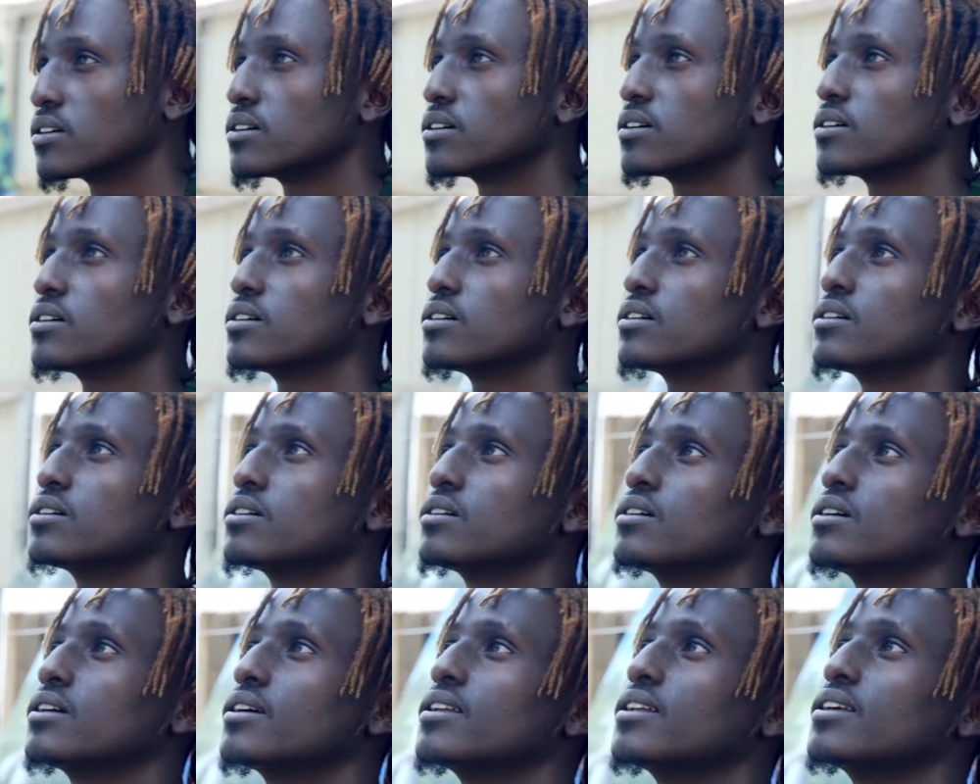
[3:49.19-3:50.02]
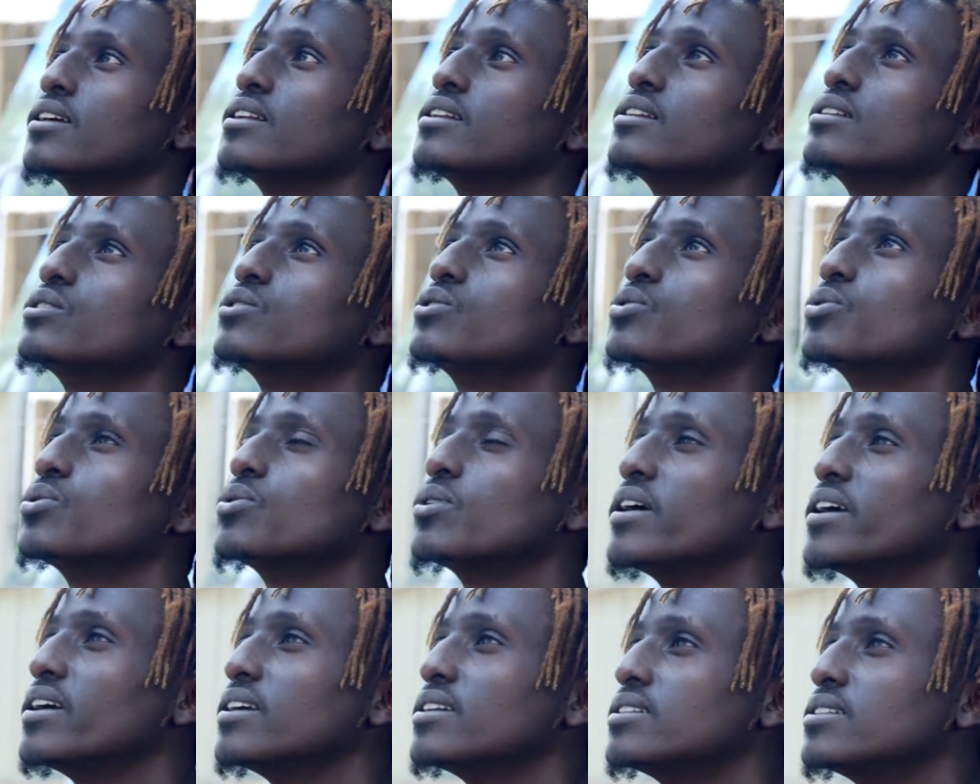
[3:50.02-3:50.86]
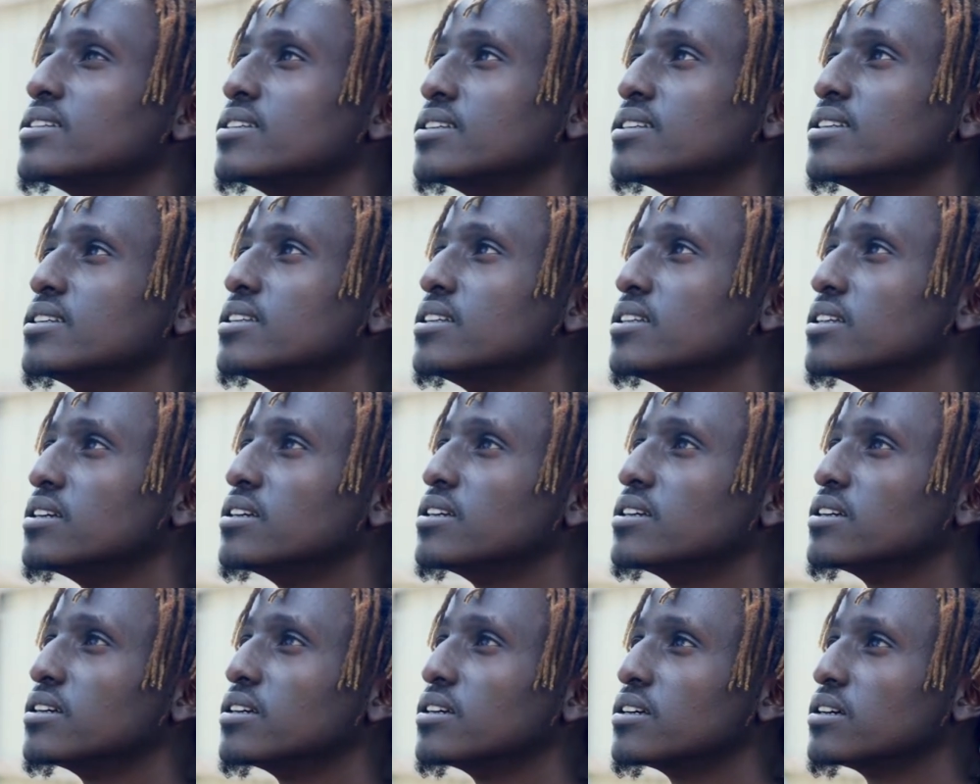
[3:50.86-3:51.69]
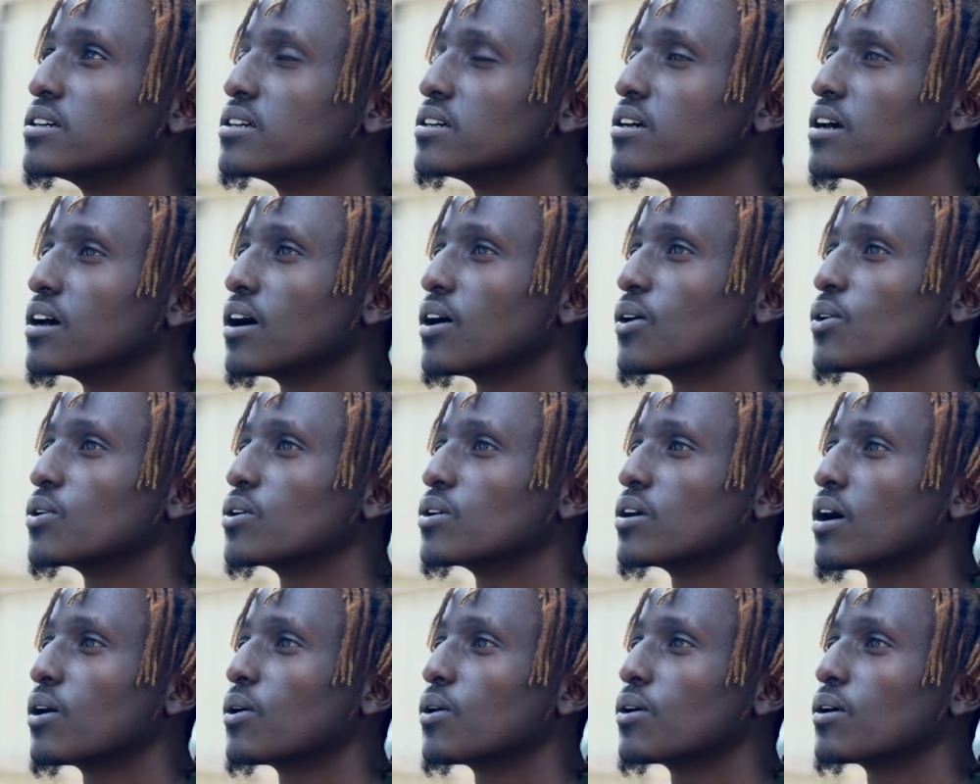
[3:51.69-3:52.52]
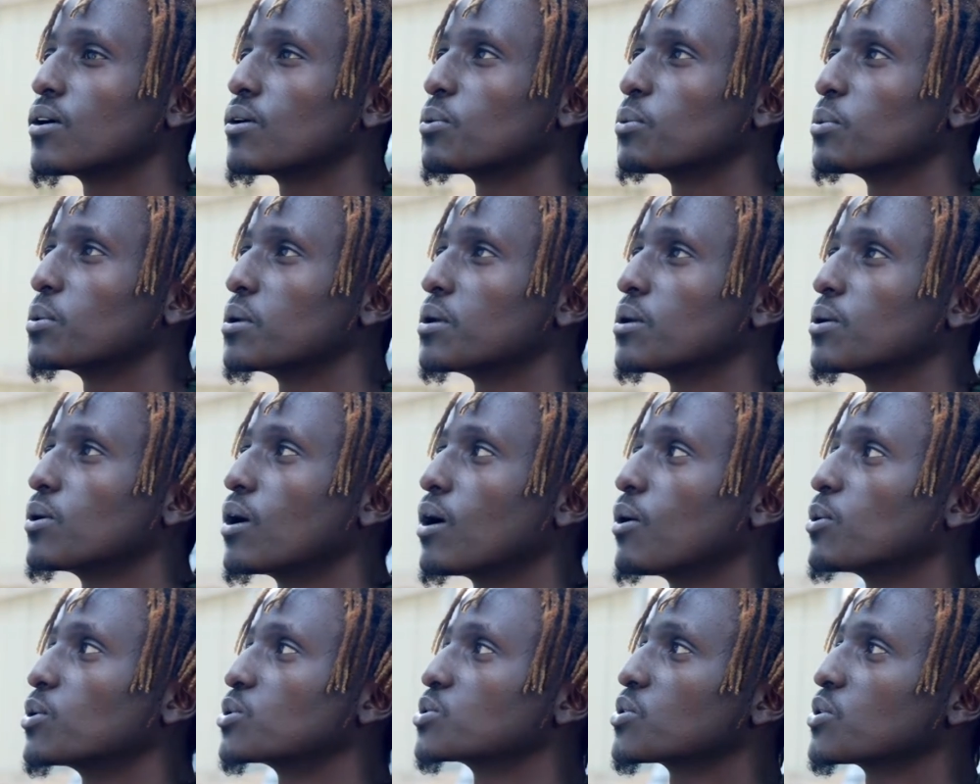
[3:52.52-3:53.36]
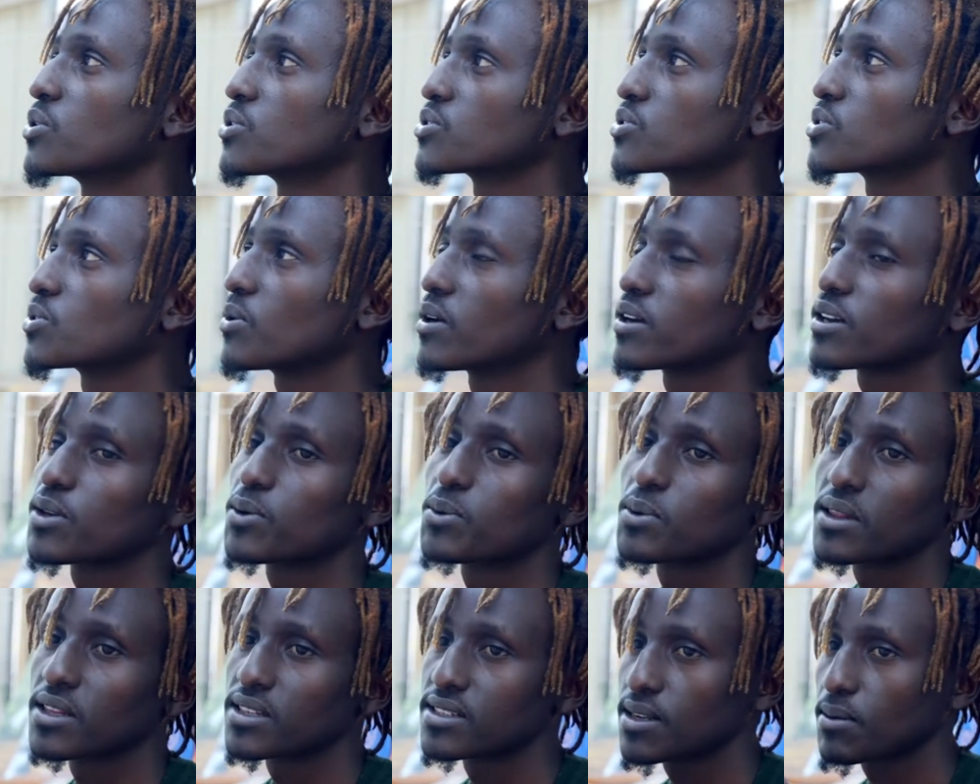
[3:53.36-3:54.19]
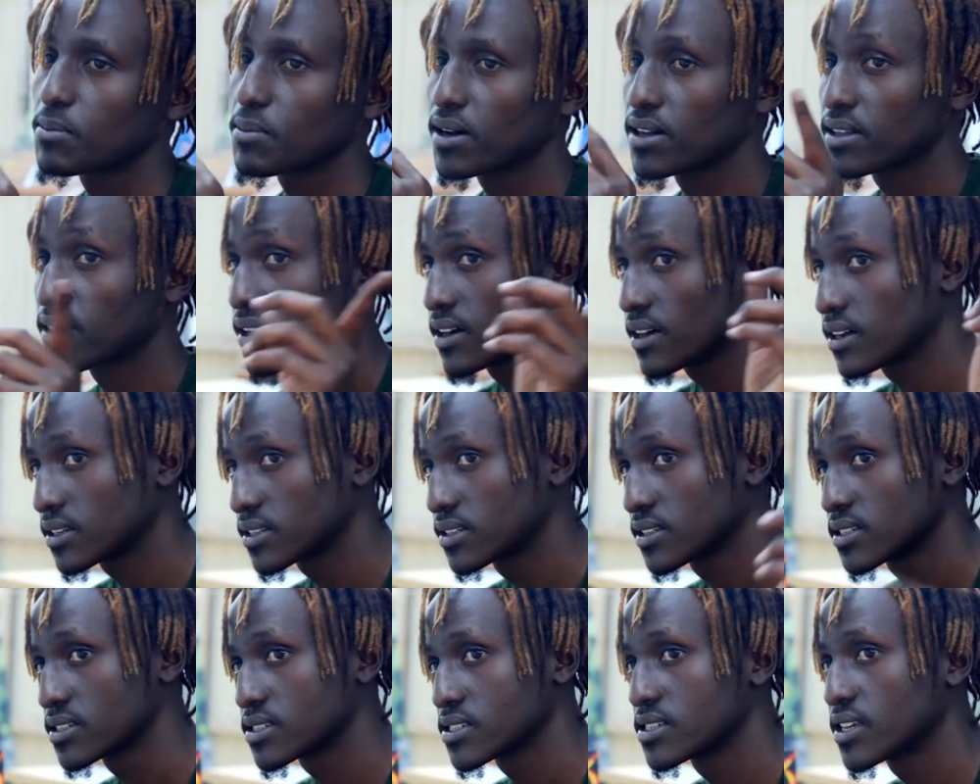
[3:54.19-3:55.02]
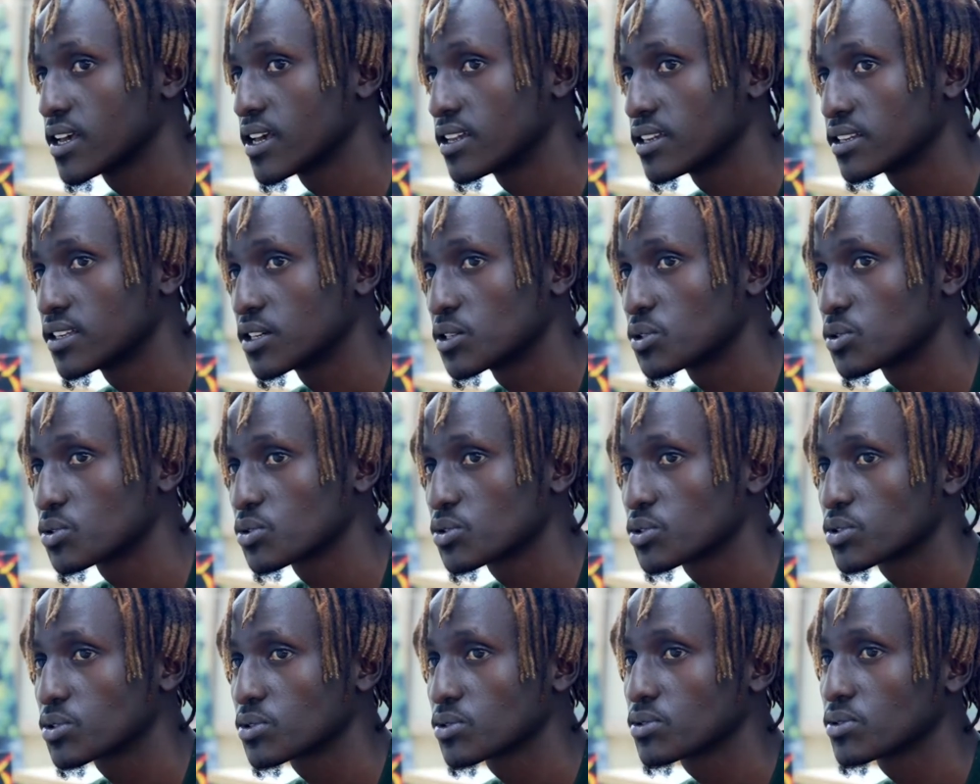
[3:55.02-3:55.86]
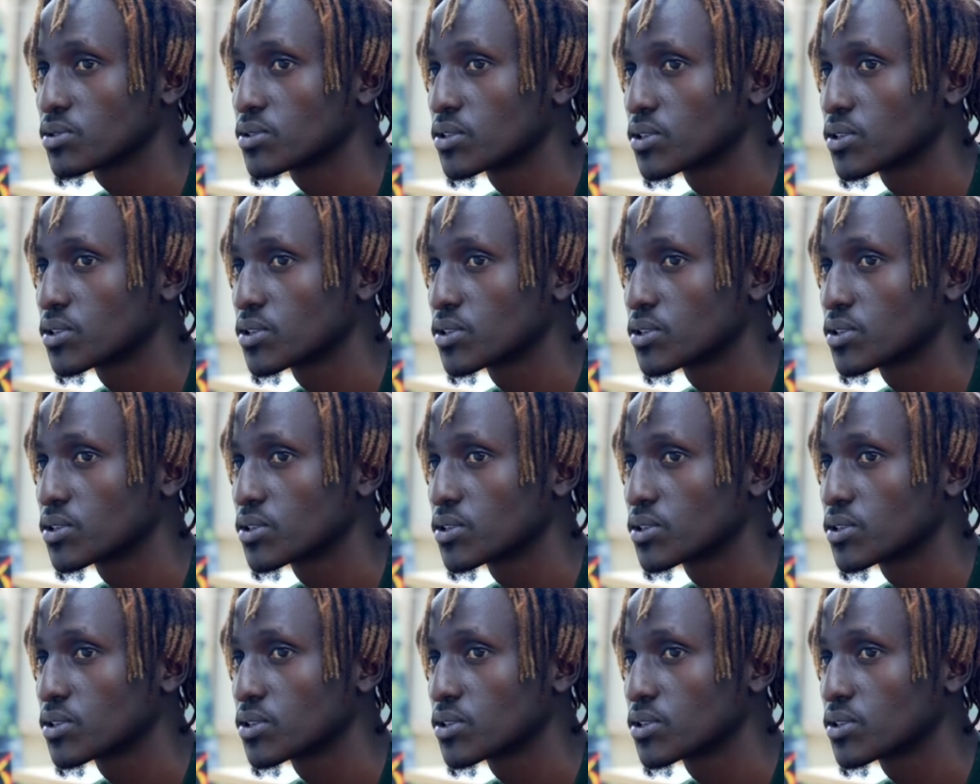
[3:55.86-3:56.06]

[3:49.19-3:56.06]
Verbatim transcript: Uh, and then 2018, I, we, I was also working with some other artists here in Gishushu.